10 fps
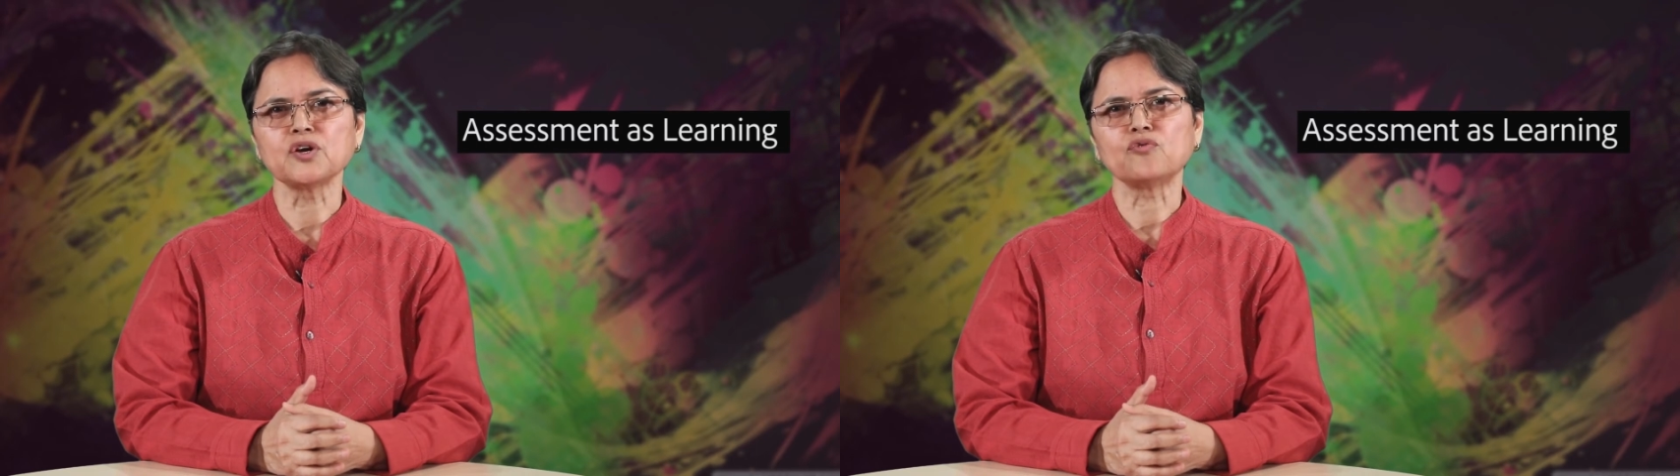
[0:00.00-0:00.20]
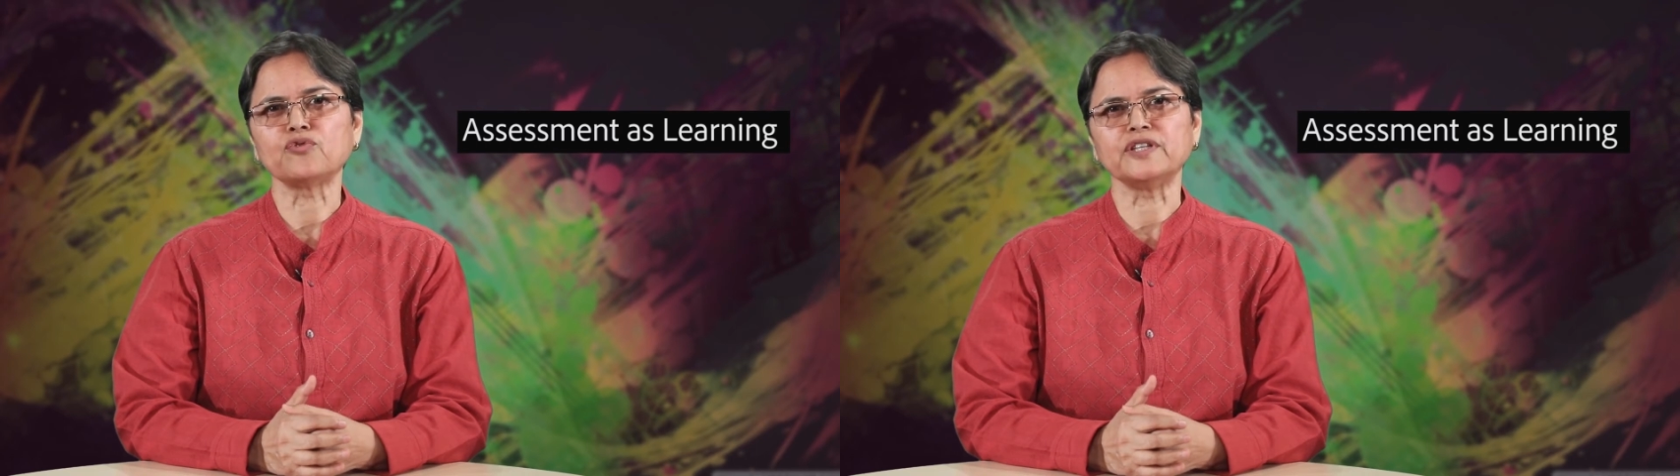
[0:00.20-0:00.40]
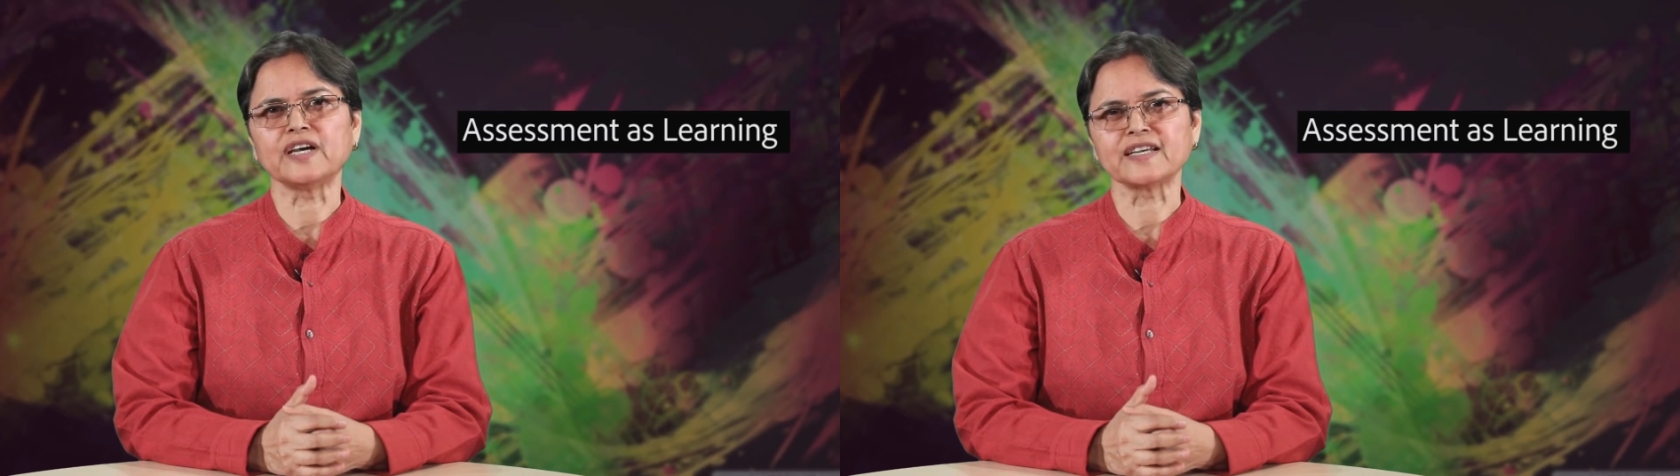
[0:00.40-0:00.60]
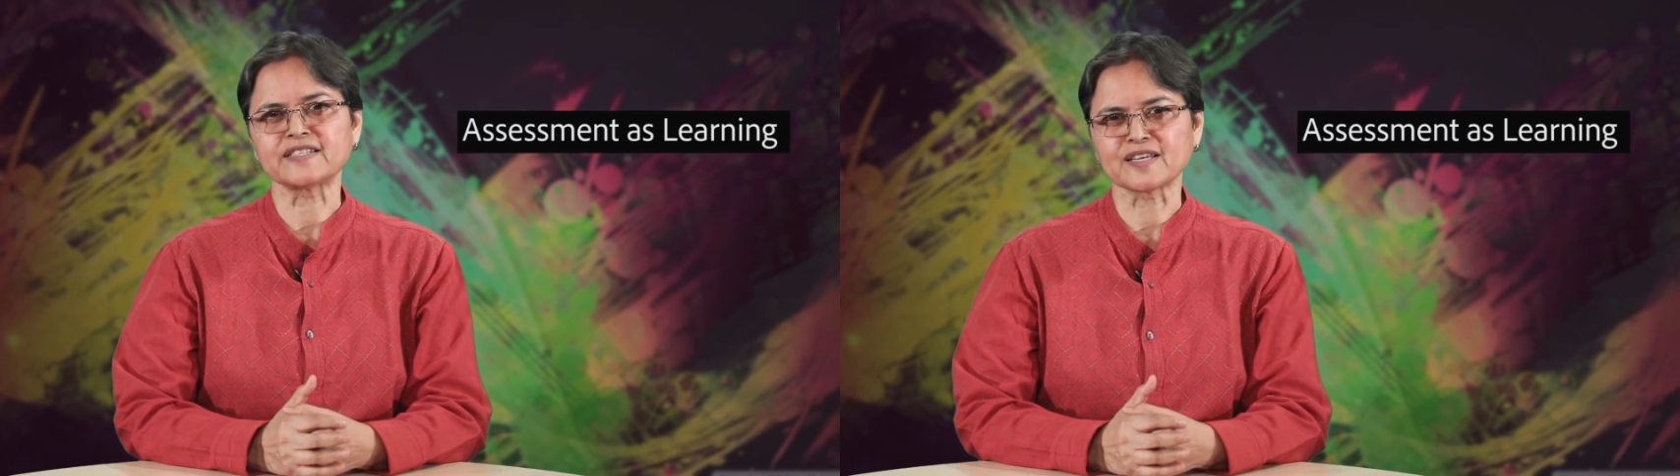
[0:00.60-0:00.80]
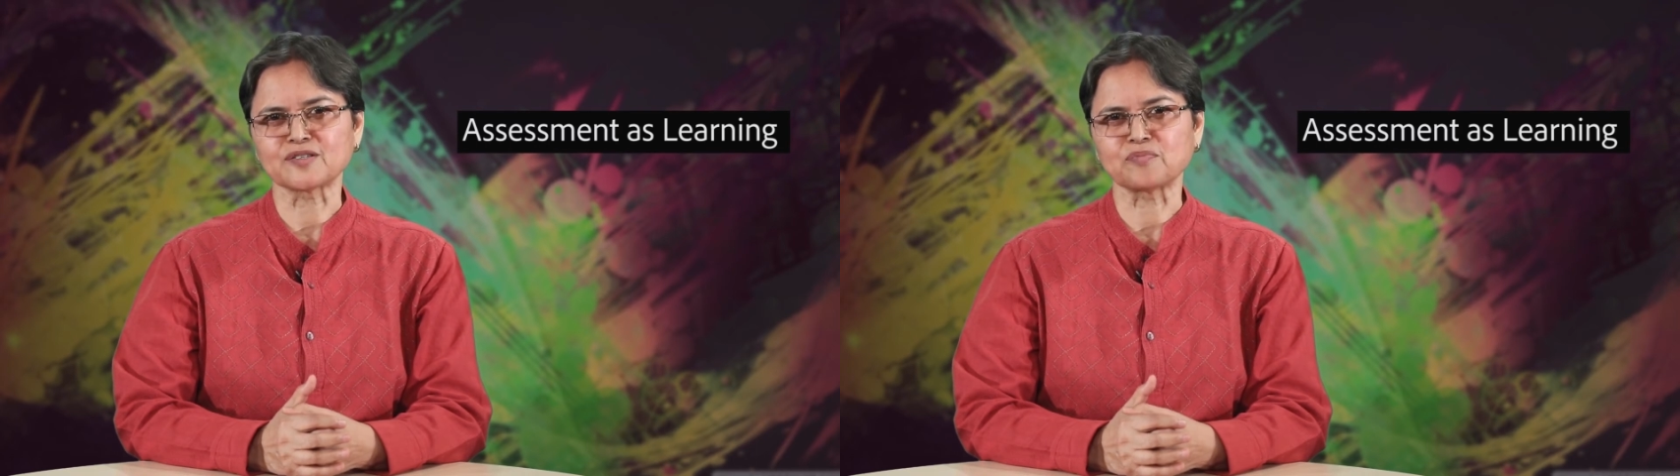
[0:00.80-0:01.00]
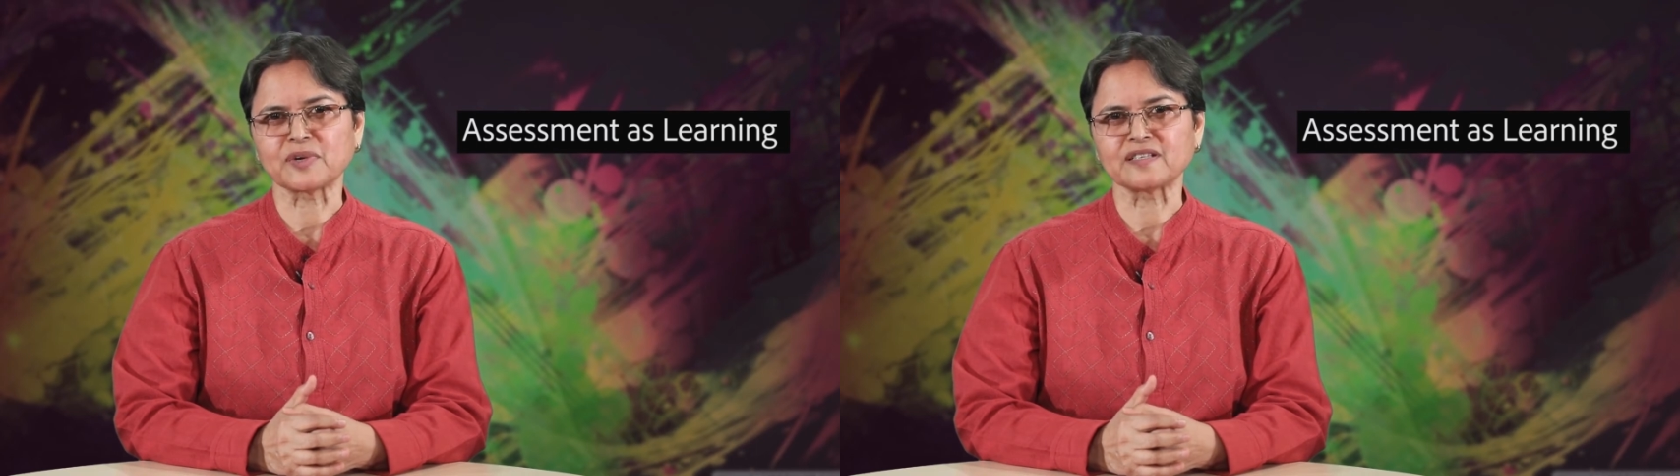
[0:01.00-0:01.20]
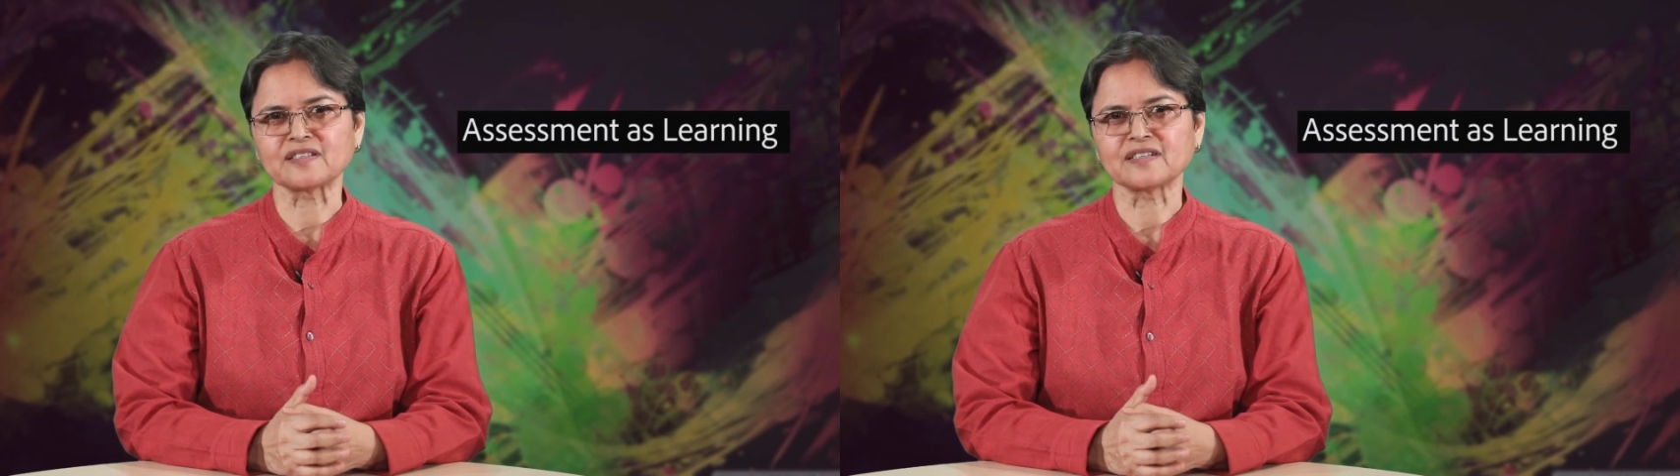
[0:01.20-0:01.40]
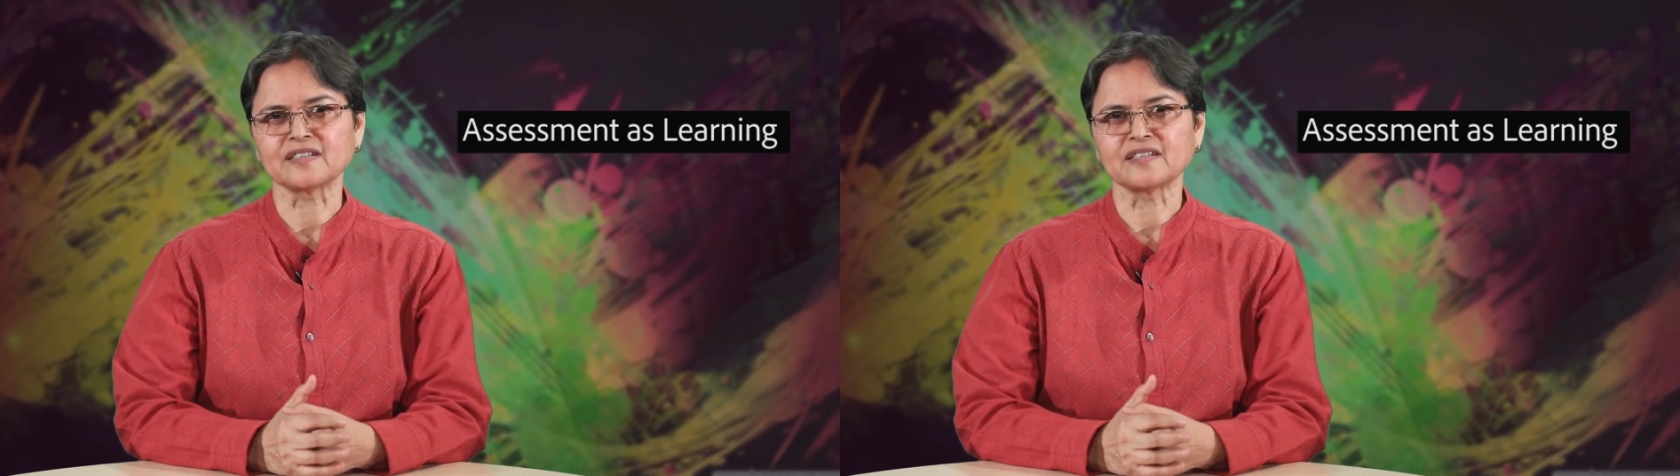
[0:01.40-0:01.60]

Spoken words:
for the assessment,